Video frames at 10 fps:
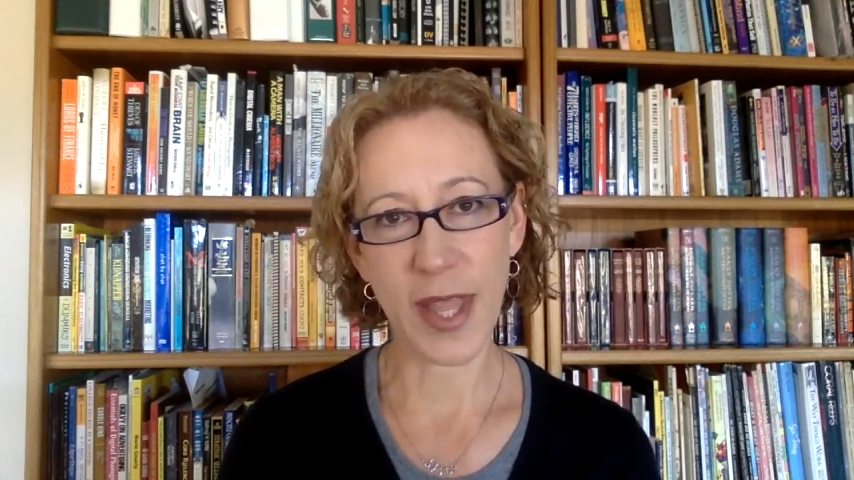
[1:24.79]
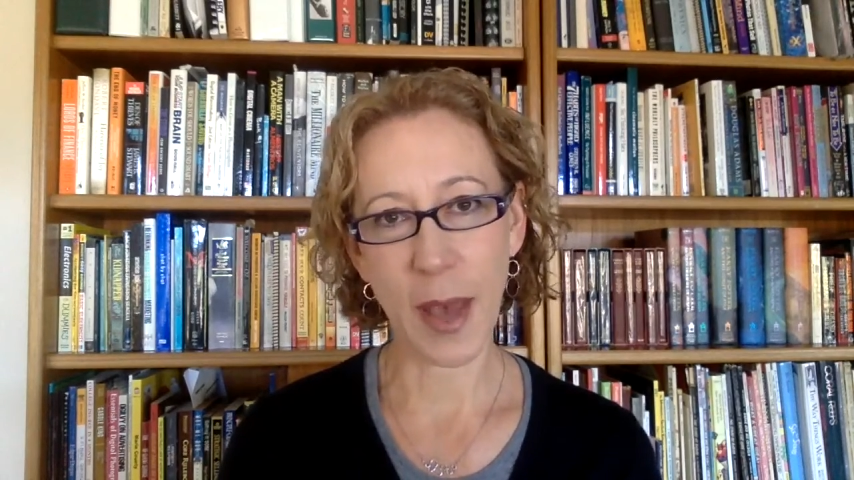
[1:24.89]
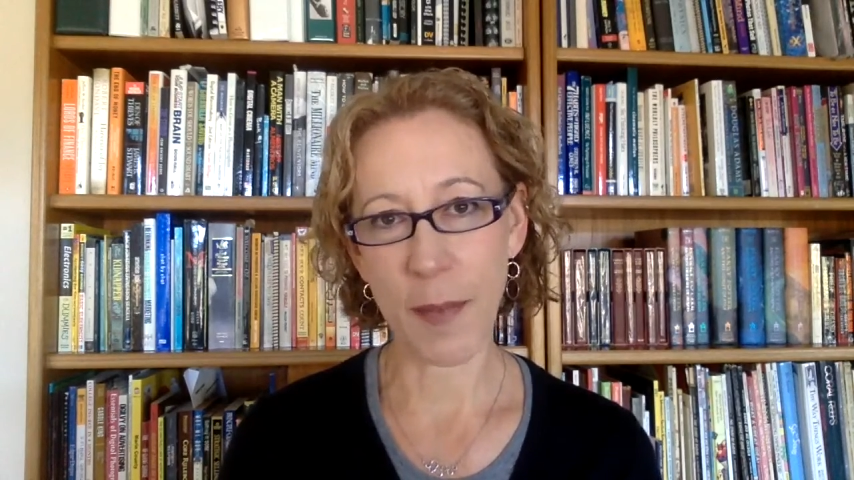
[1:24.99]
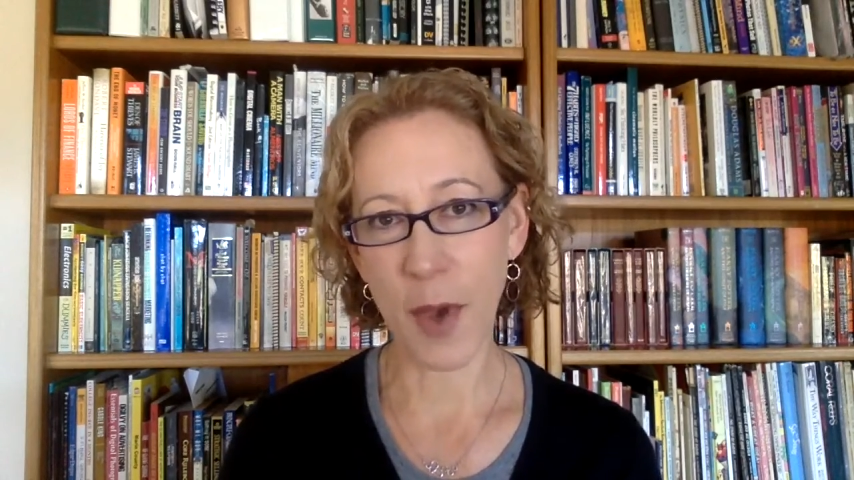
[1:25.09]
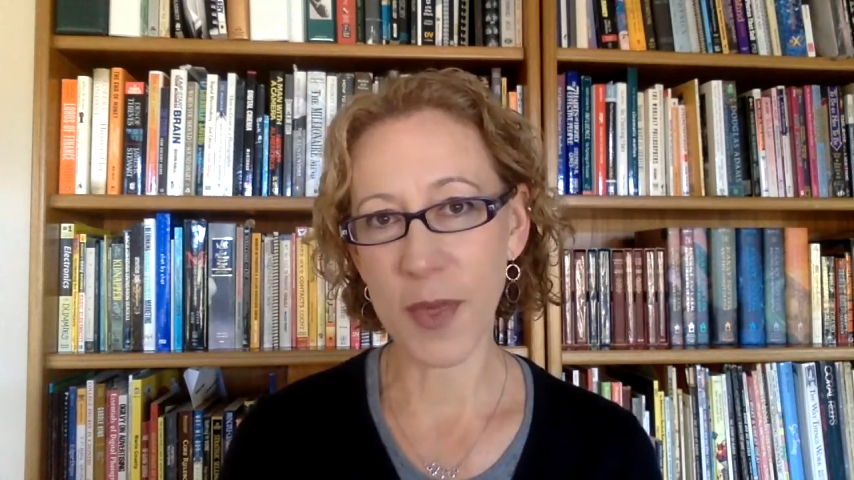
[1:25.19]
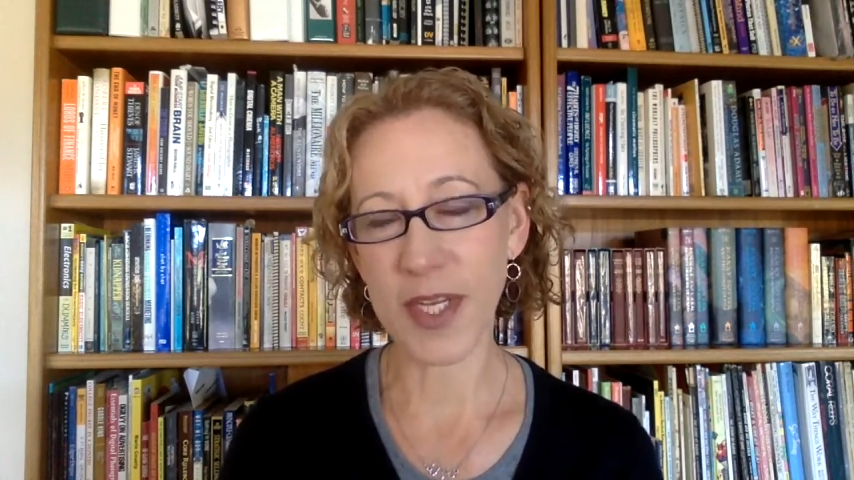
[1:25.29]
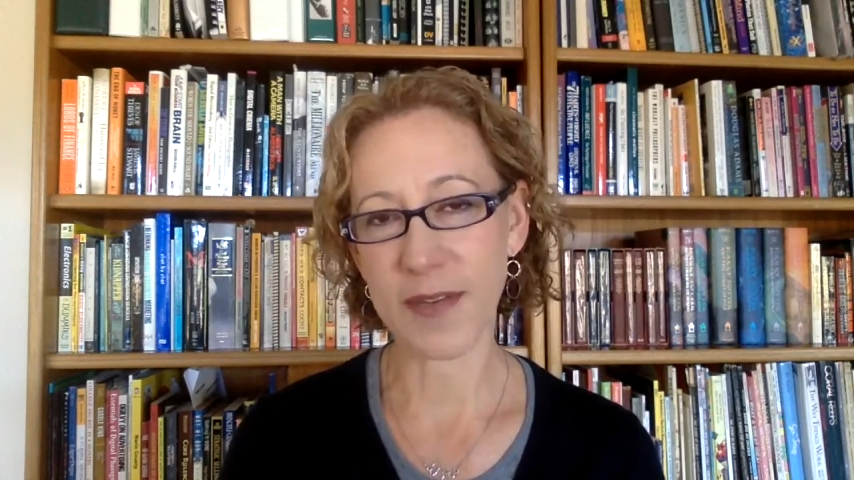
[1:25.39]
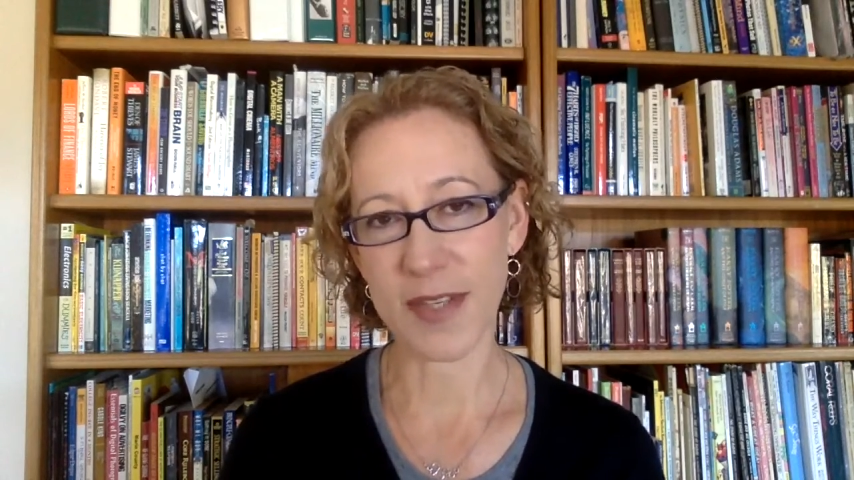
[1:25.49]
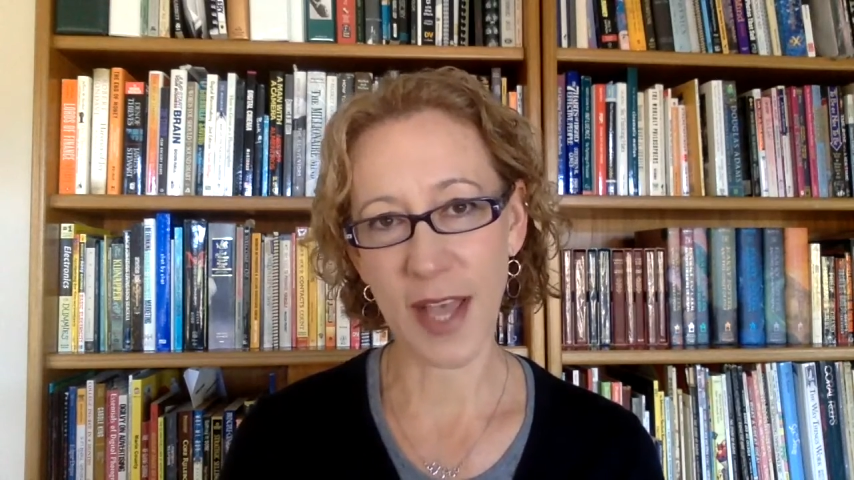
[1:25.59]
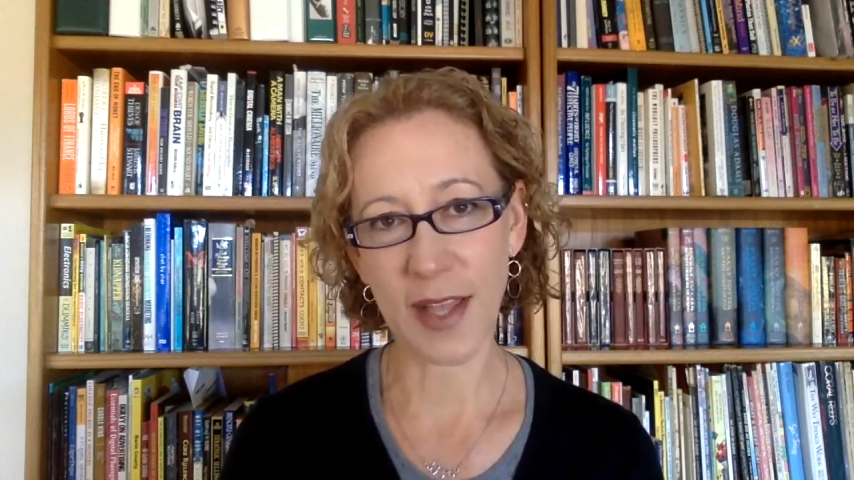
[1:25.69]
that moment
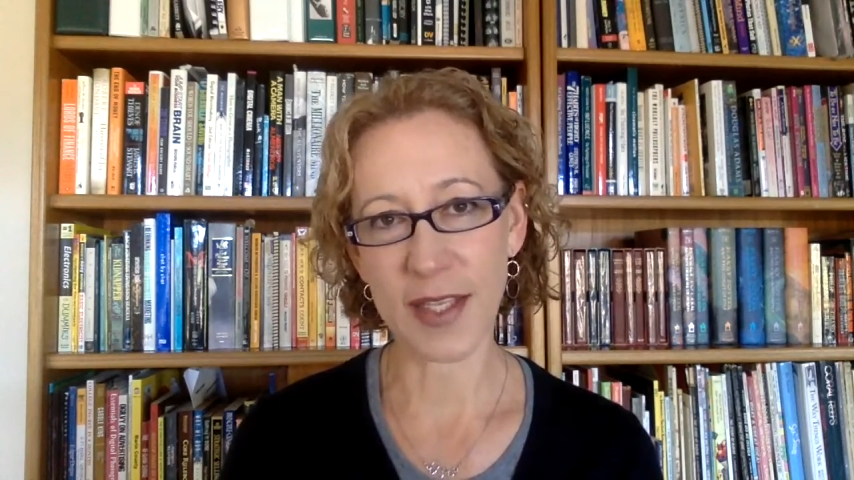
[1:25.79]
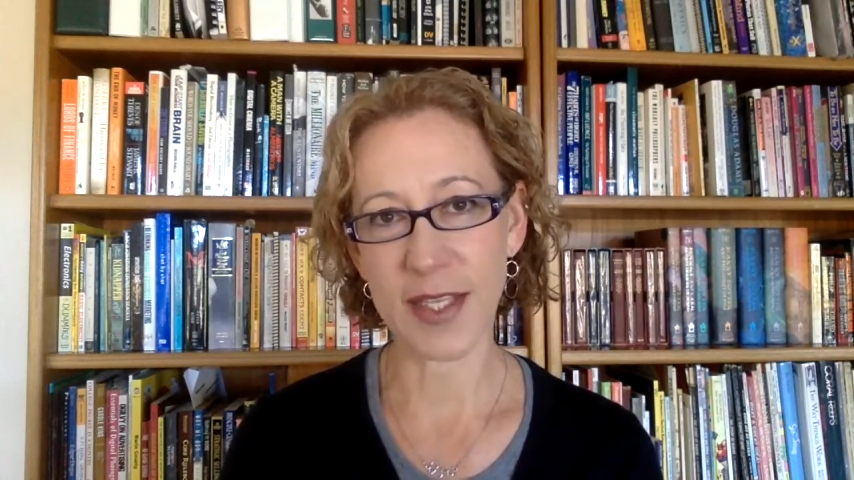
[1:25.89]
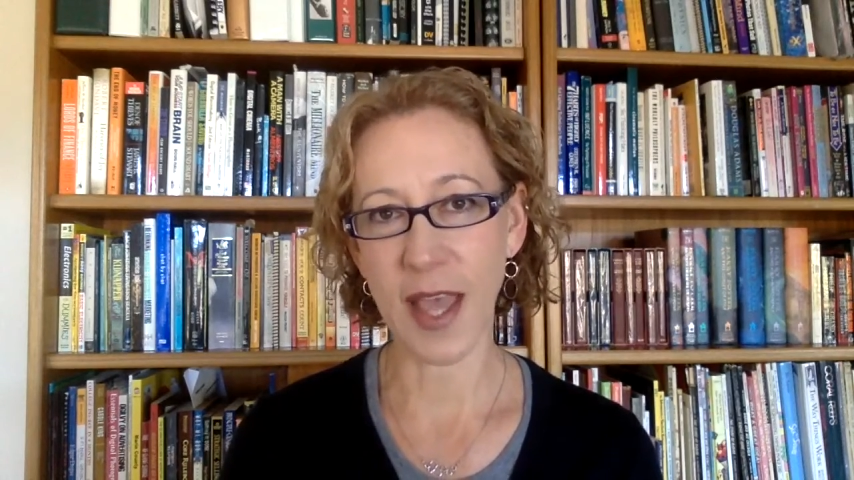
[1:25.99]
of silence,